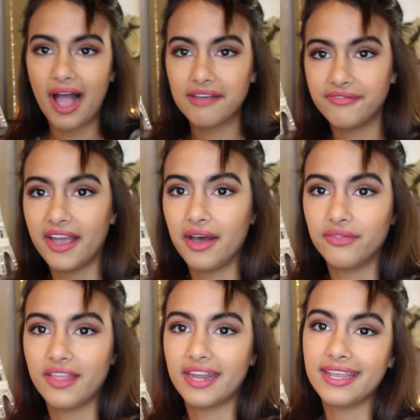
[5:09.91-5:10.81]
I
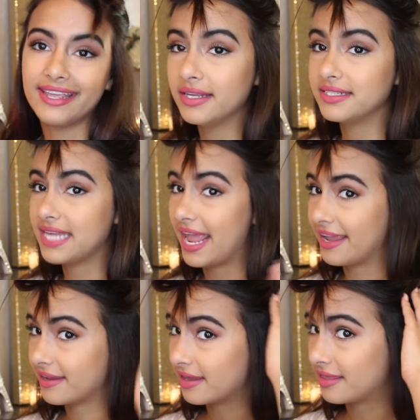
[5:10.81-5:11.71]
found that it
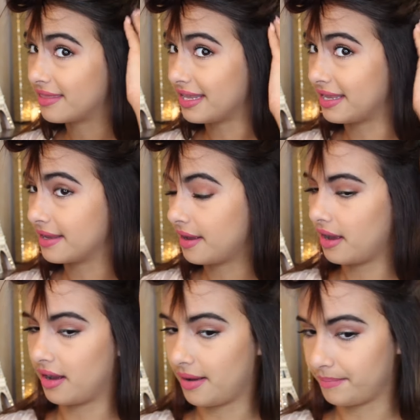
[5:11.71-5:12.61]
take the
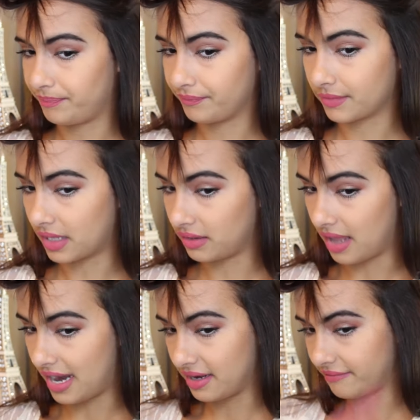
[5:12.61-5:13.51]

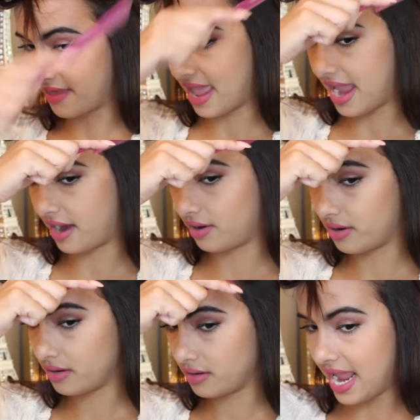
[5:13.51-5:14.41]
line of the
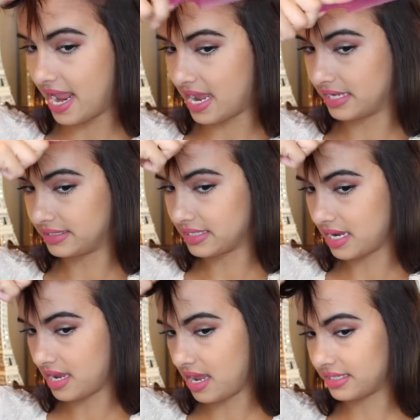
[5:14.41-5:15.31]
hair and
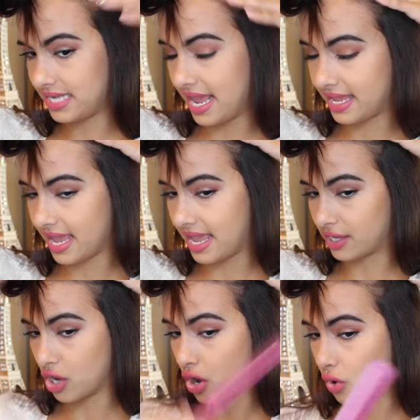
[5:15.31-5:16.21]
take a
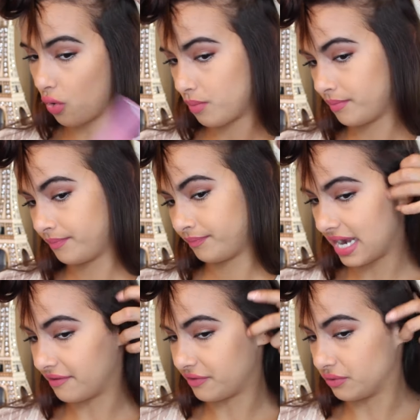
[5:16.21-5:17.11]
comb.
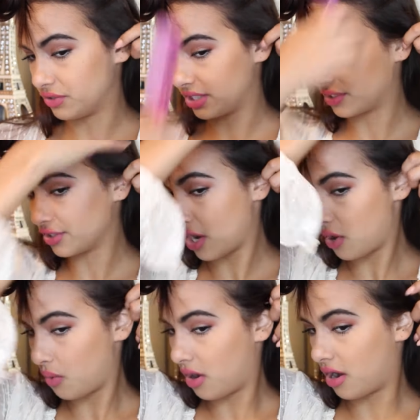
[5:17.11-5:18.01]
And if you just
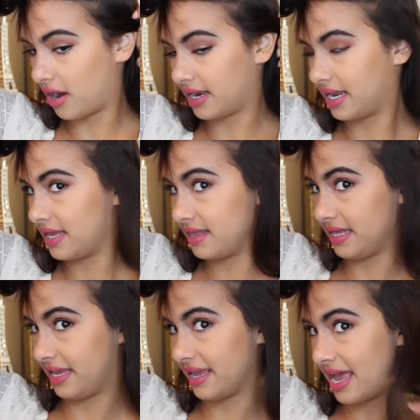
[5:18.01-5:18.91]
go on
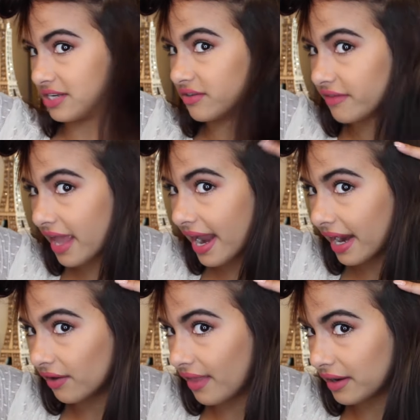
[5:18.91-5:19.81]
the edge of the
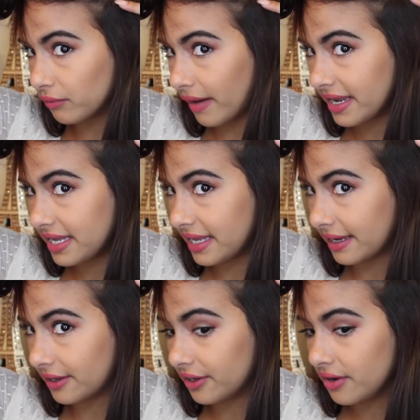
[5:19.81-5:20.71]
hair, like right
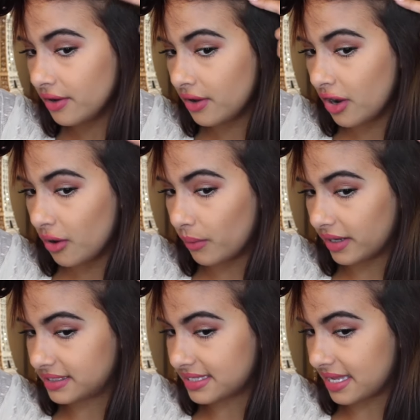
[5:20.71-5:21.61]
here,
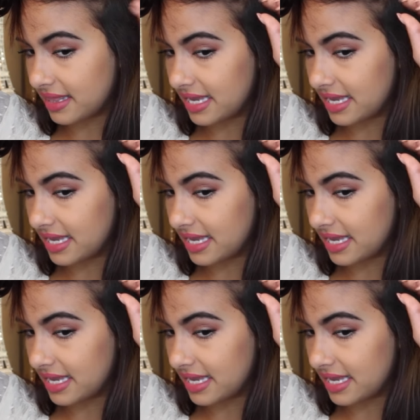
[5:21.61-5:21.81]
where it's like